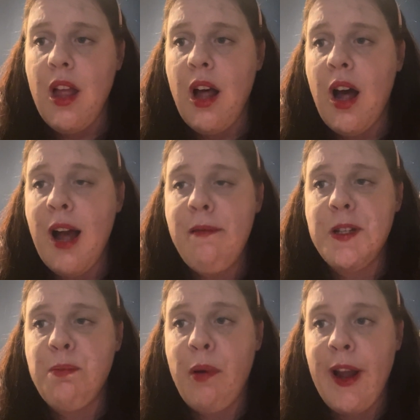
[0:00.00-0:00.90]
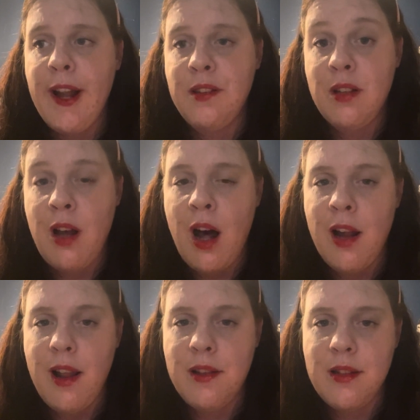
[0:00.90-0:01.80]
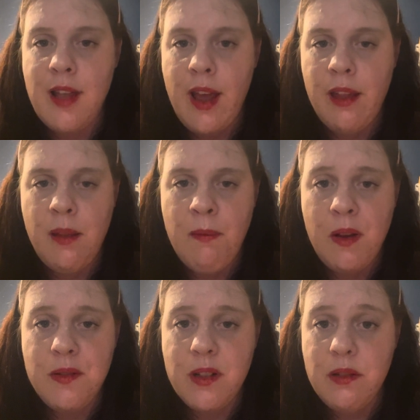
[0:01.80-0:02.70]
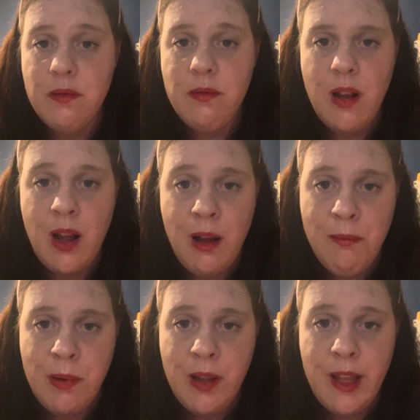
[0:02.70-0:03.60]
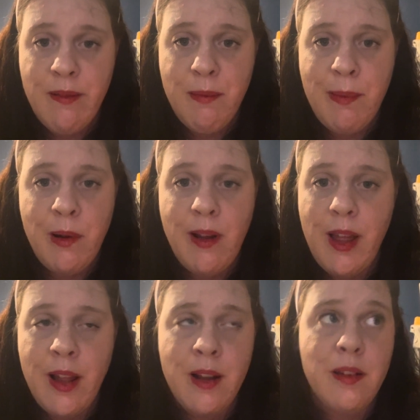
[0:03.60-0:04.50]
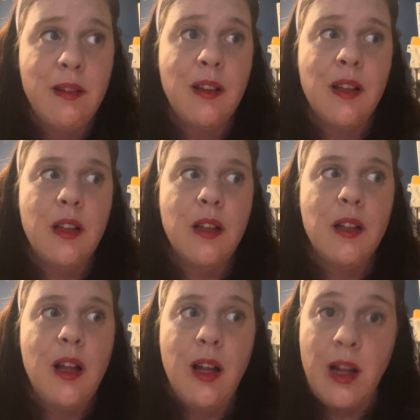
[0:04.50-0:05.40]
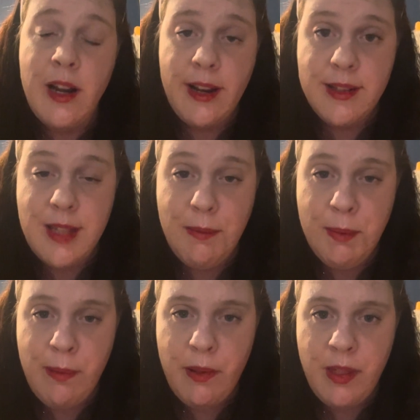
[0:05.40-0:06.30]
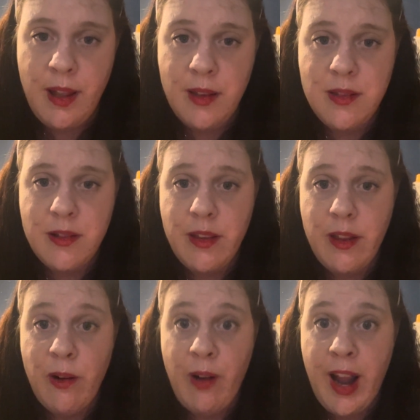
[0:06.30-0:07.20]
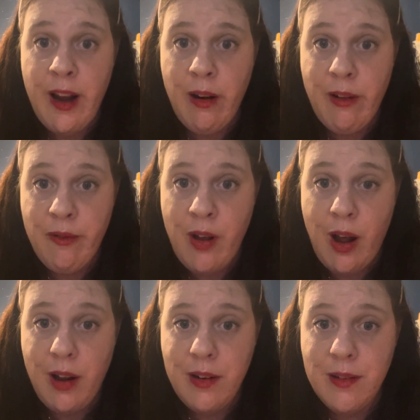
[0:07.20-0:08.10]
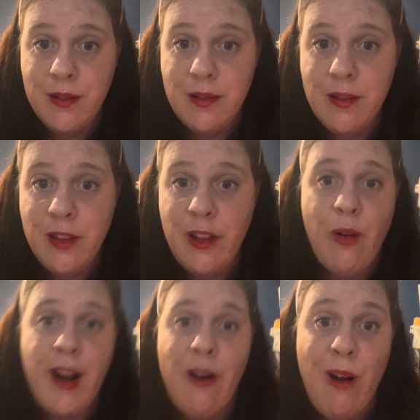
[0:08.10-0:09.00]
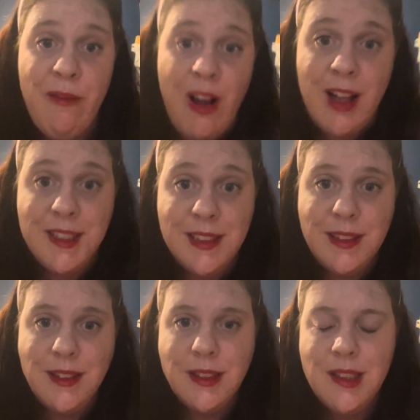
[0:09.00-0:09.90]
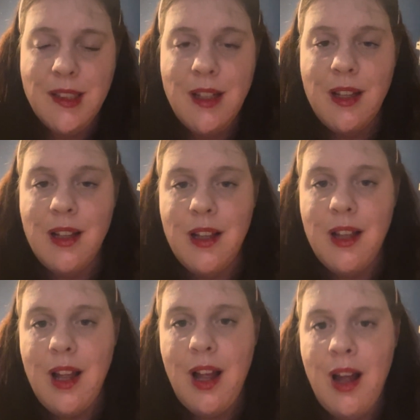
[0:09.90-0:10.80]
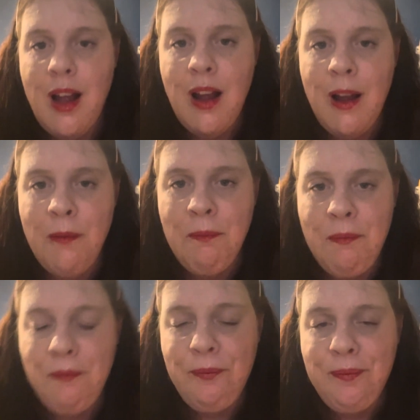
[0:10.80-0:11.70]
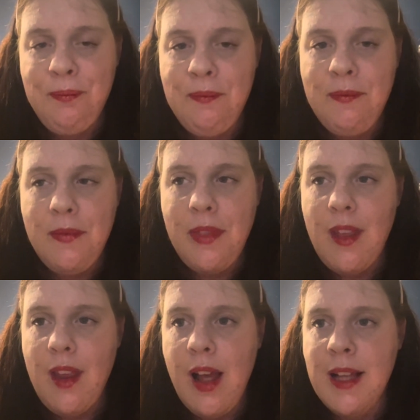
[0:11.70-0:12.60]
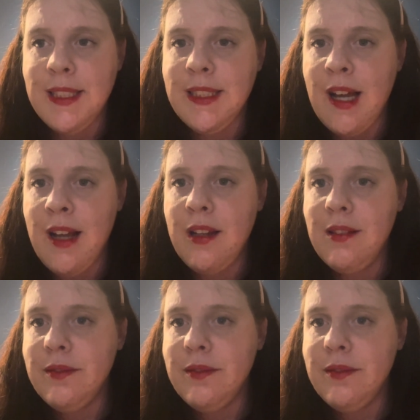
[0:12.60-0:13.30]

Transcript: I was praying to God and saying the most unbelievable and unacceptable things to the Creator of God, to the Creator of us. I said,